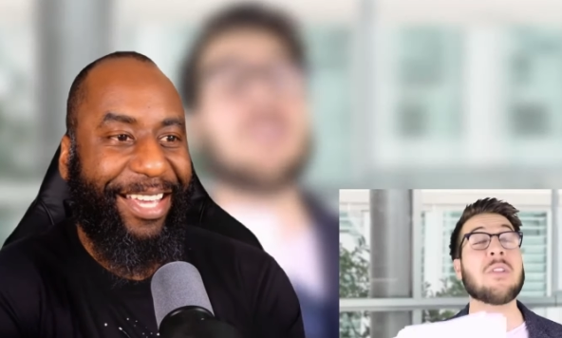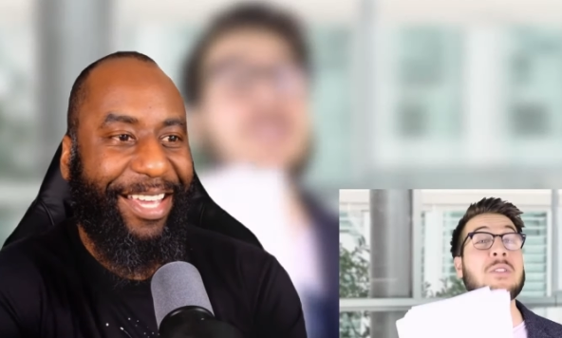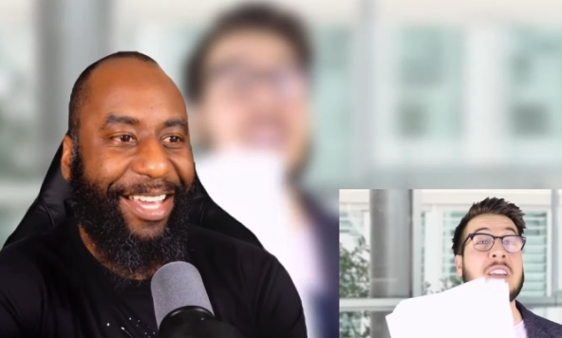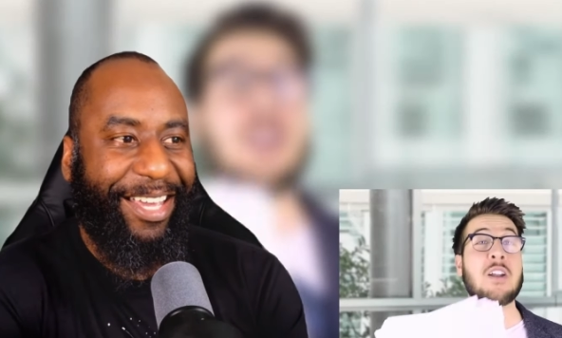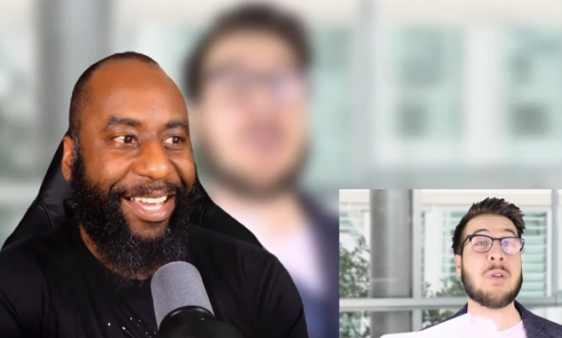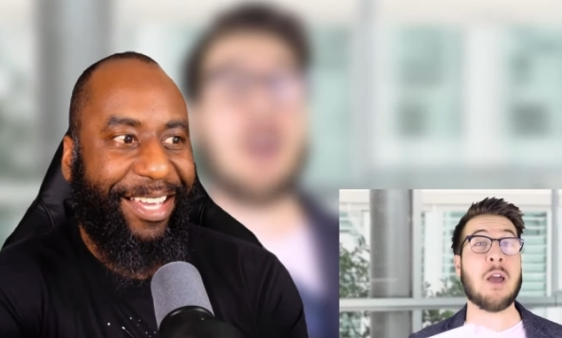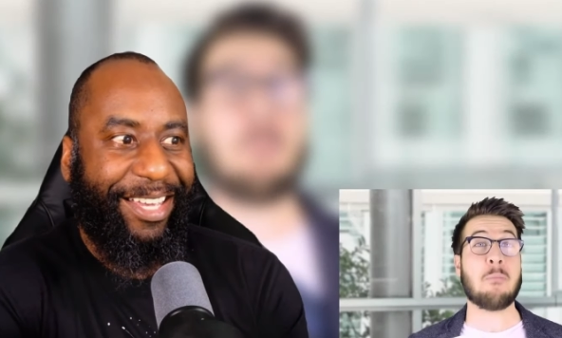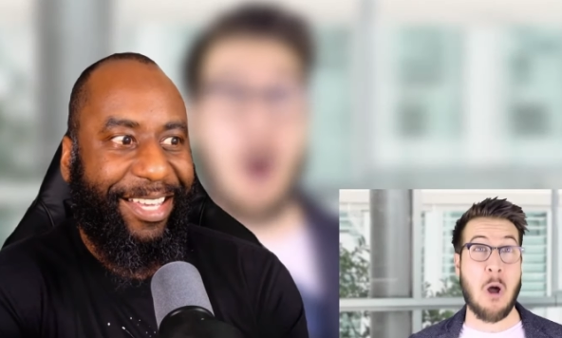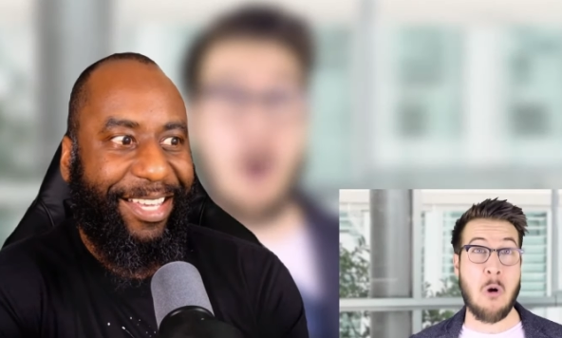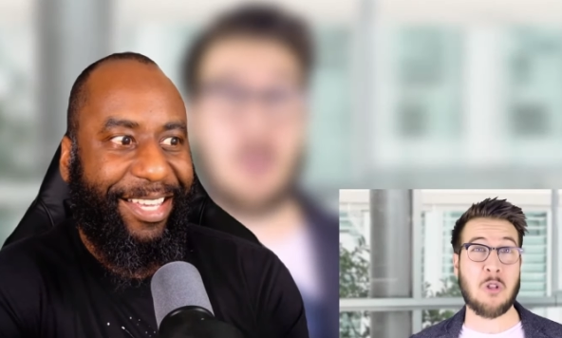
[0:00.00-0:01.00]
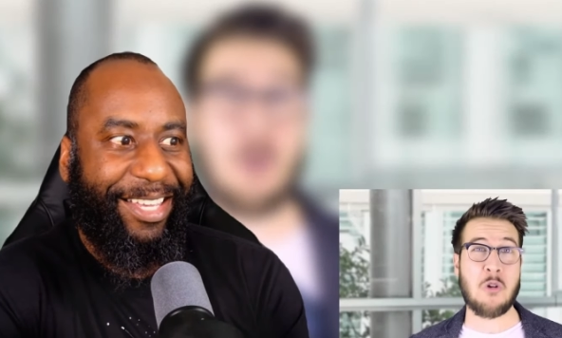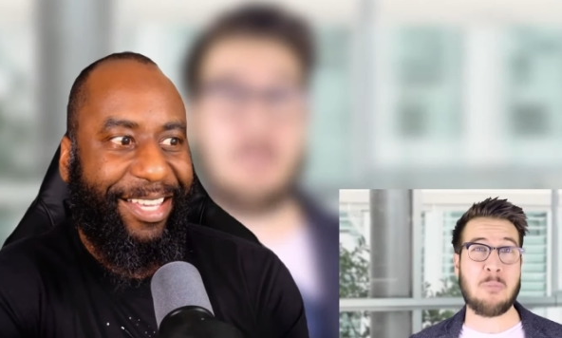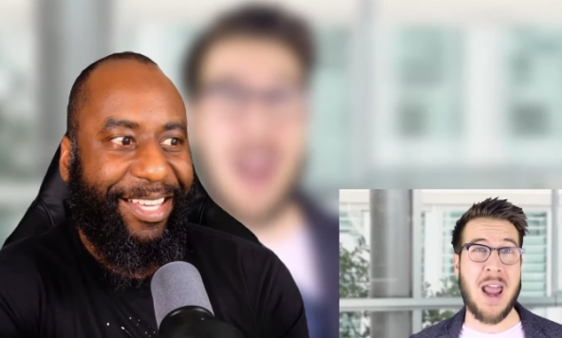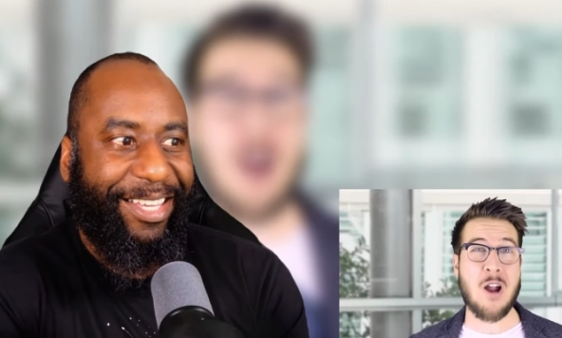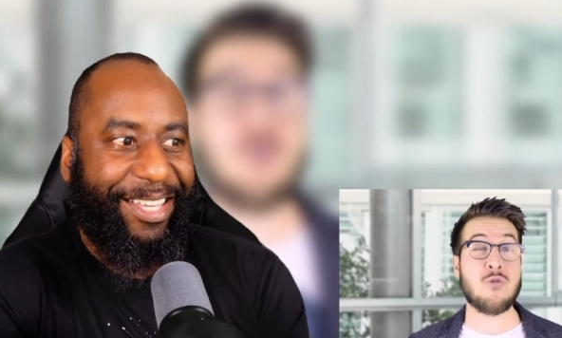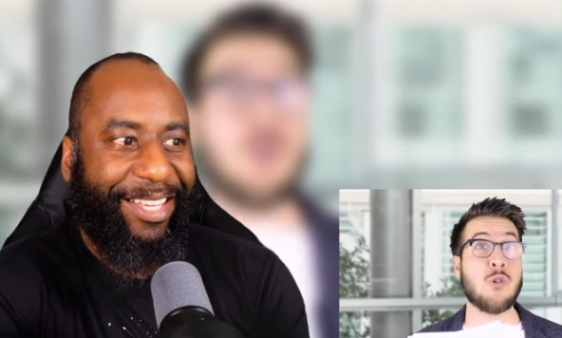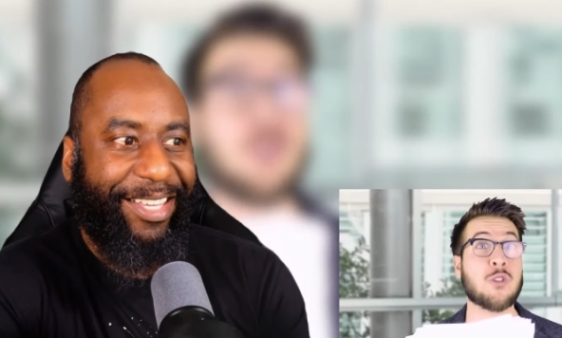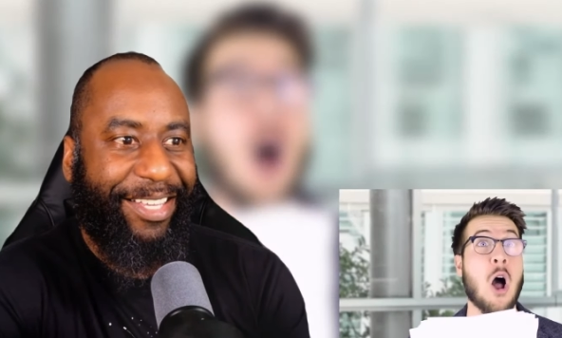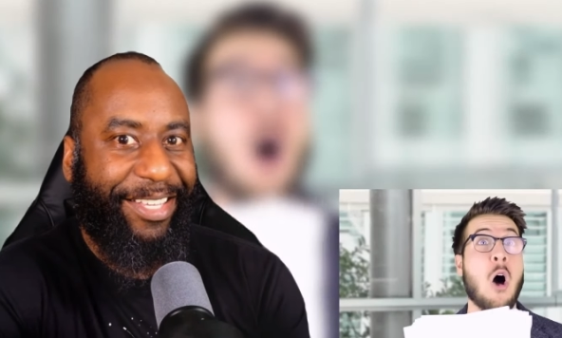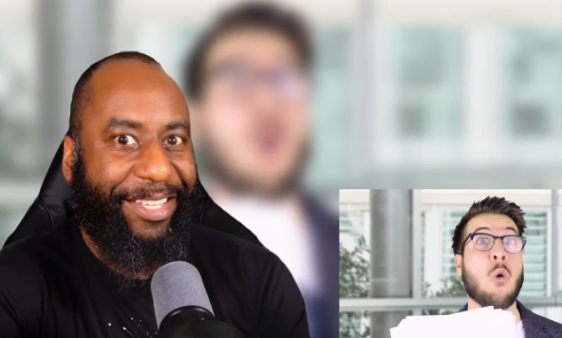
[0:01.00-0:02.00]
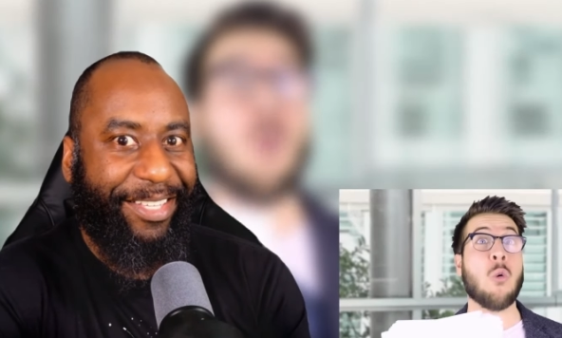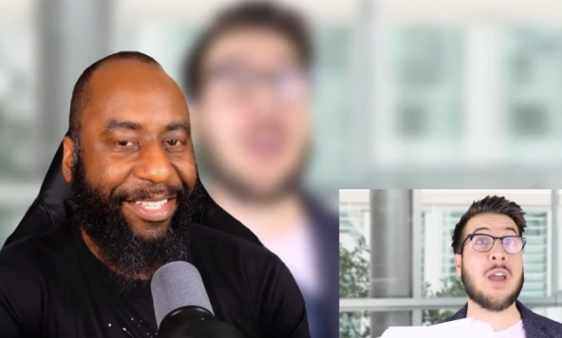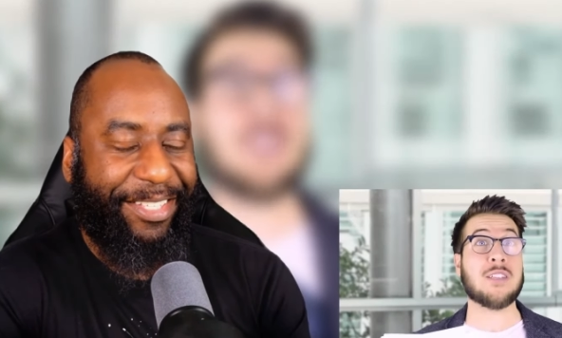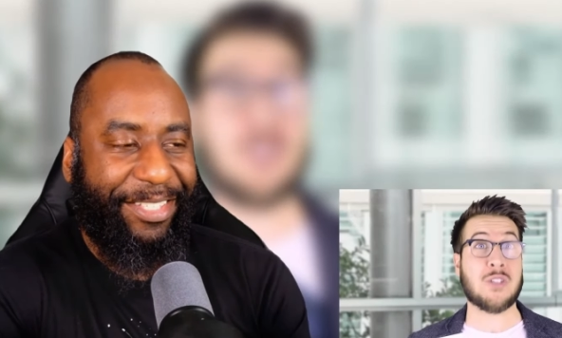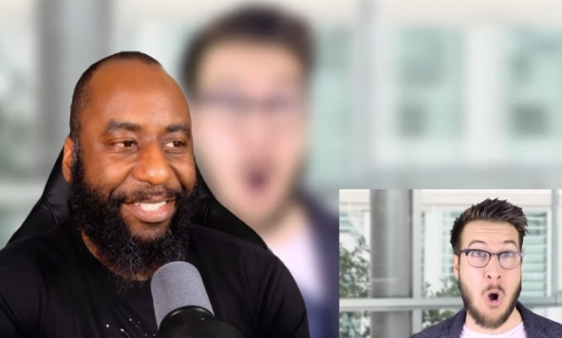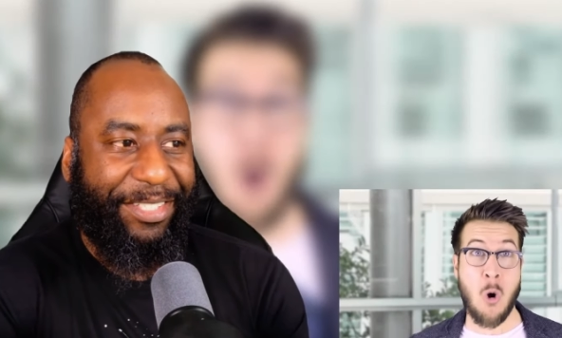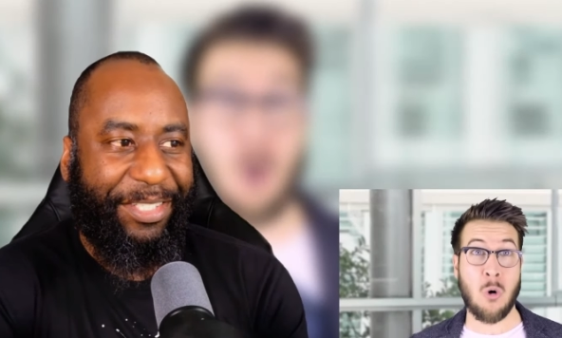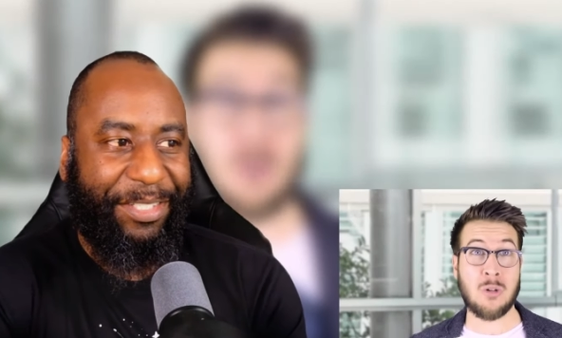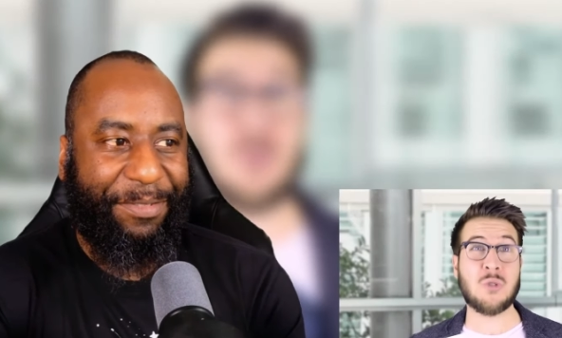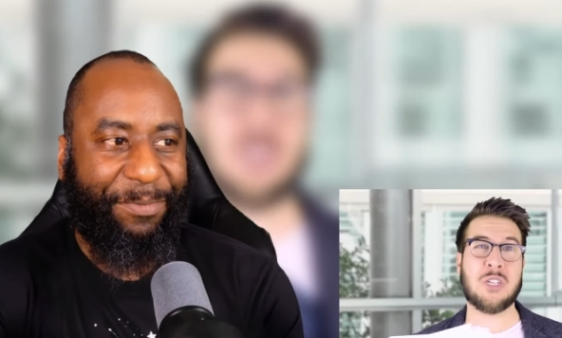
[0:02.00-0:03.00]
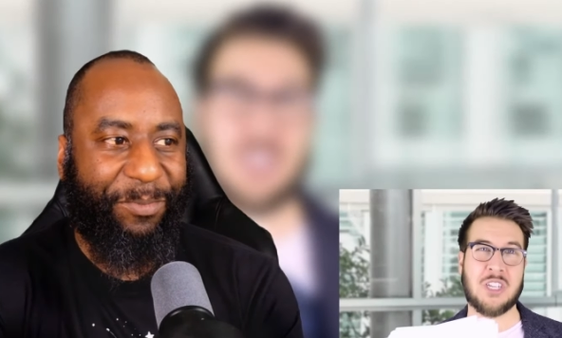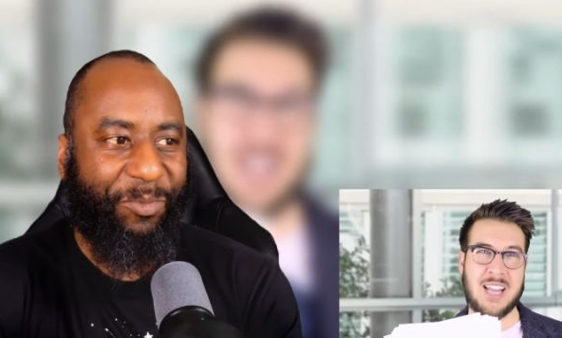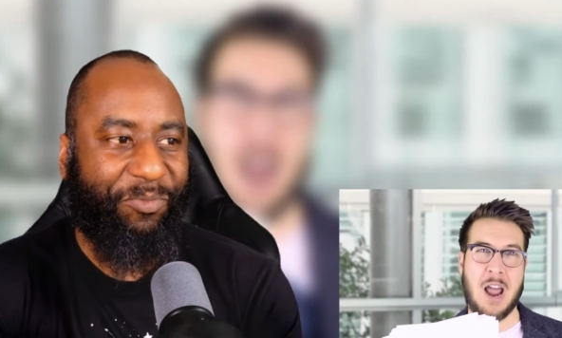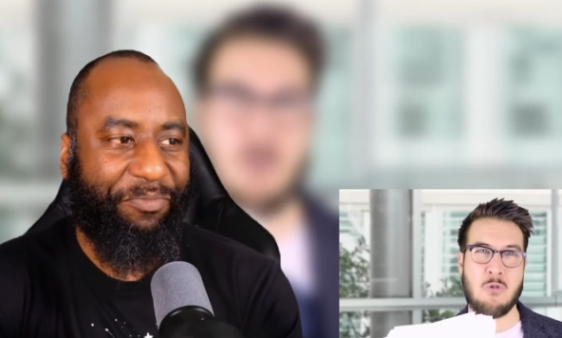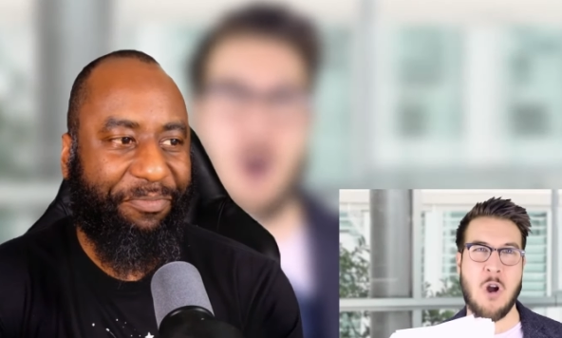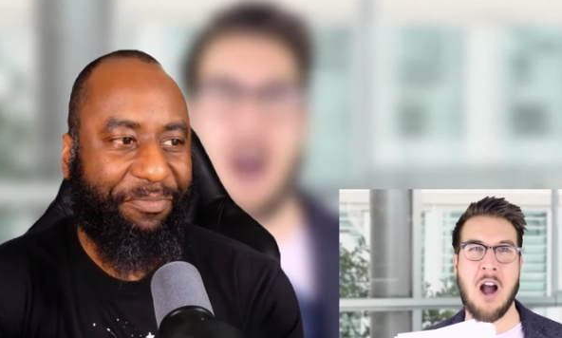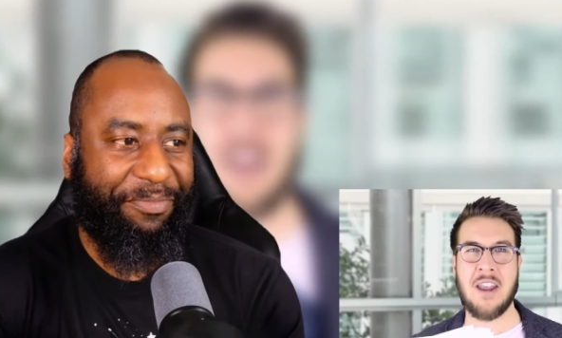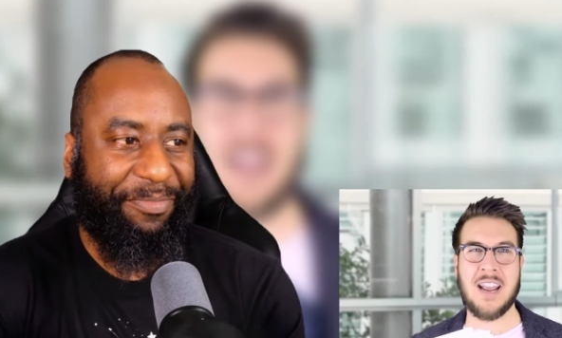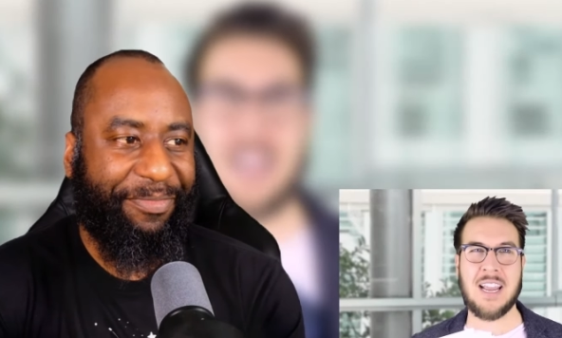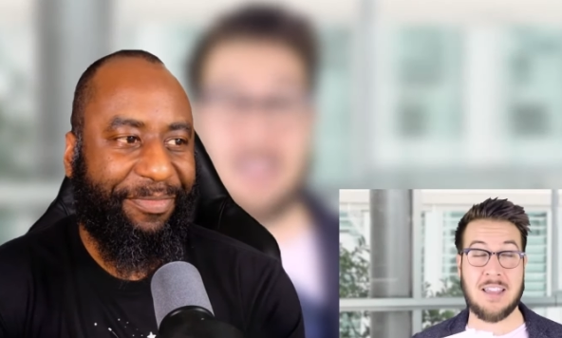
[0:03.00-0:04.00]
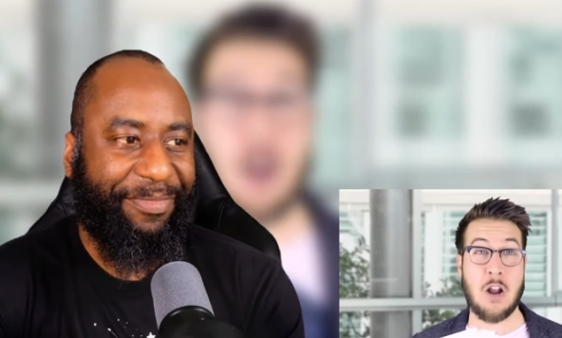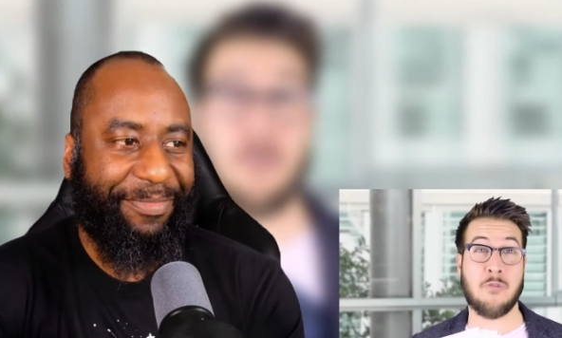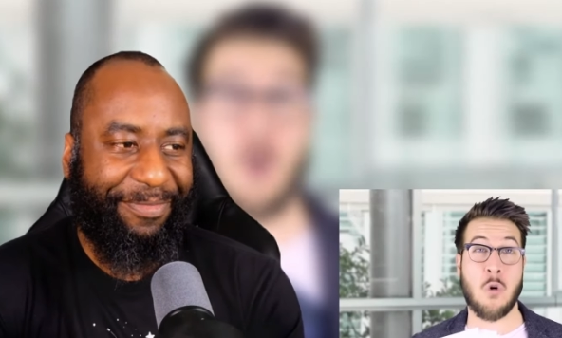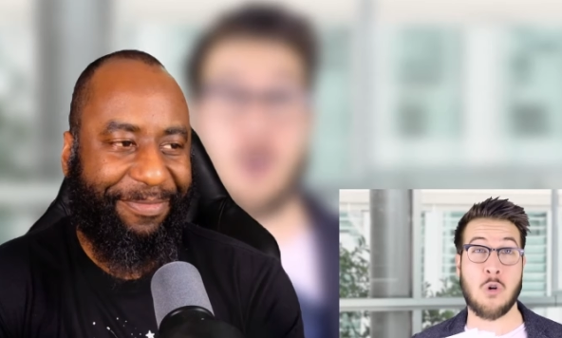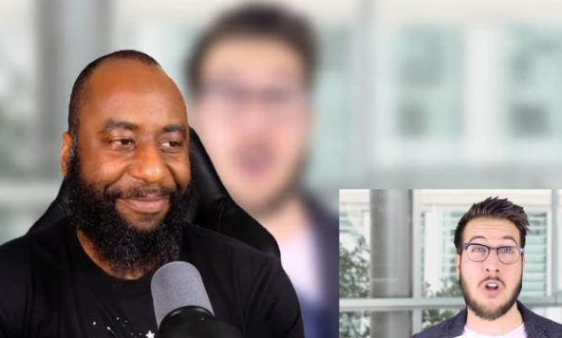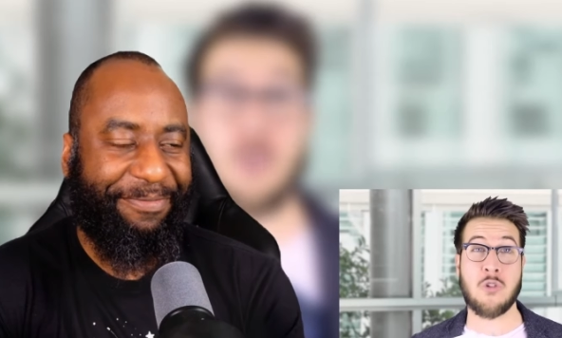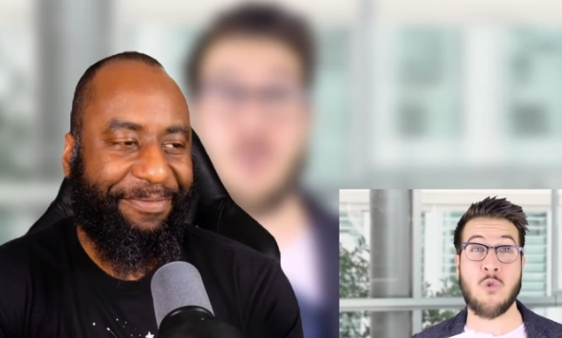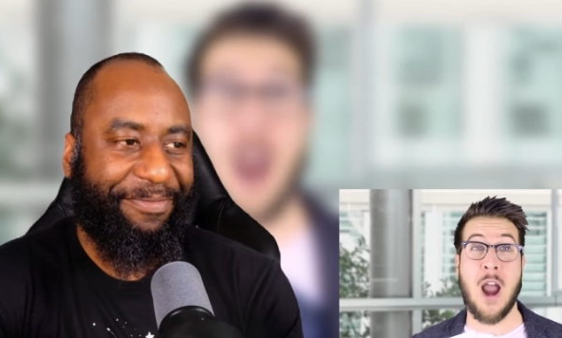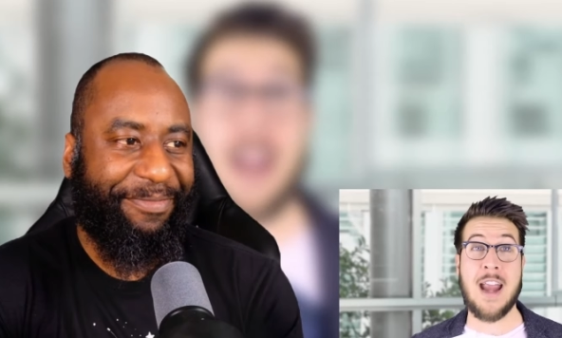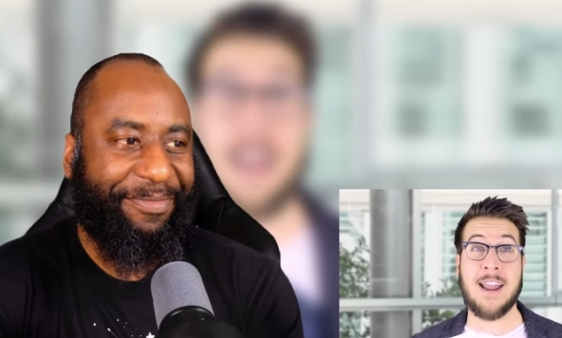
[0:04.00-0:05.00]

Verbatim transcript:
Speaker 1: to be? Well, there's going to be a polar bear who's always cold, which is ironic and therefore good